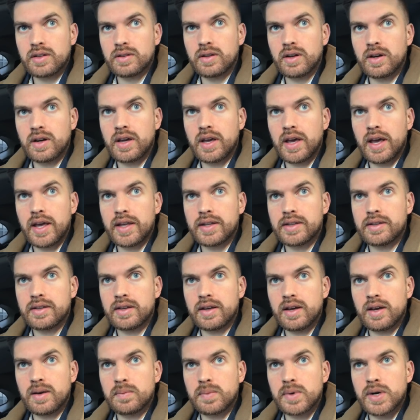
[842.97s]
a look at
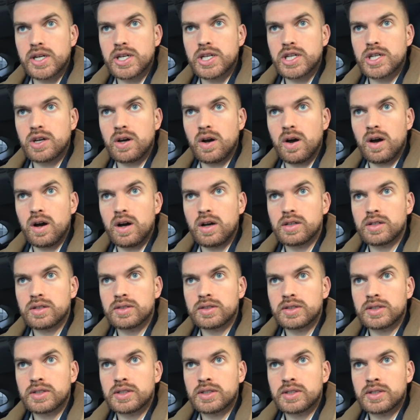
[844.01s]
my jaw.
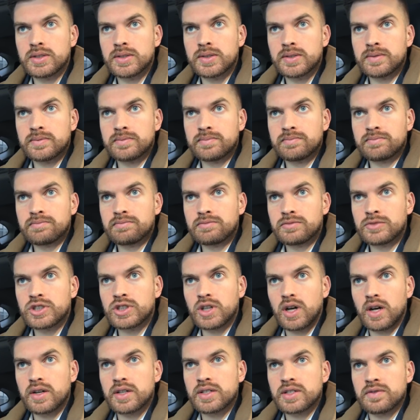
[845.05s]

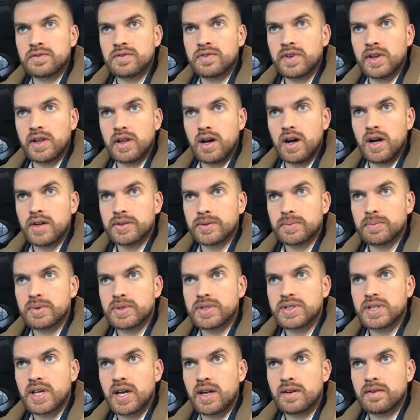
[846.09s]
Jaw doesn't feel
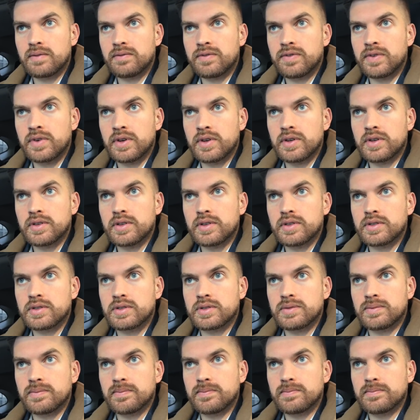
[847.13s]
100%,
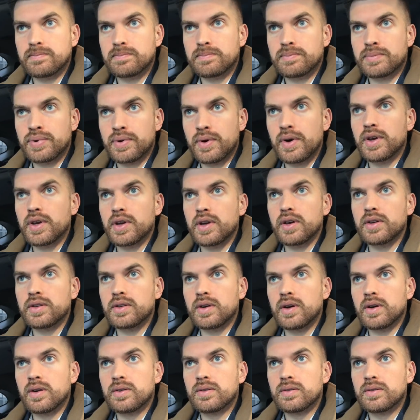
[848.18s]
feels pretty good
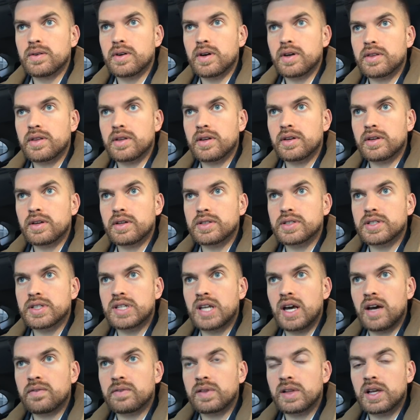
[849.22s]
though. I think it's
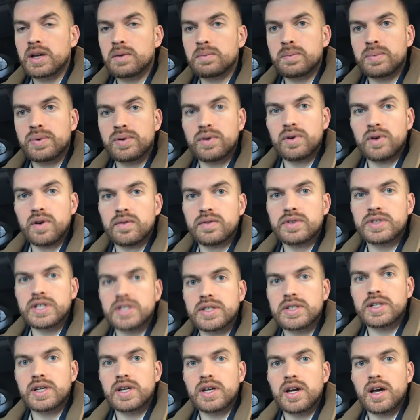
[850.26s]
definitely improved
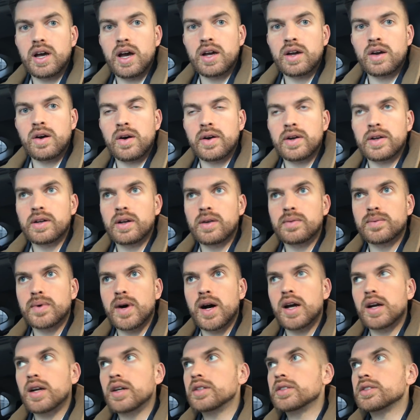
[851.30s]
since I got it
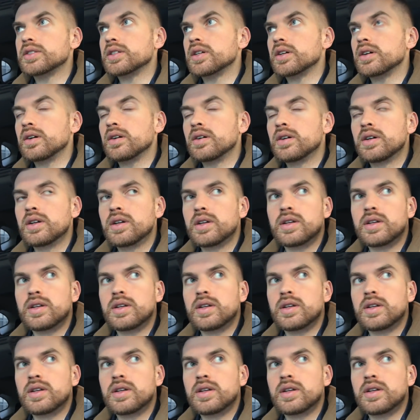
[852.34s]
unwired. So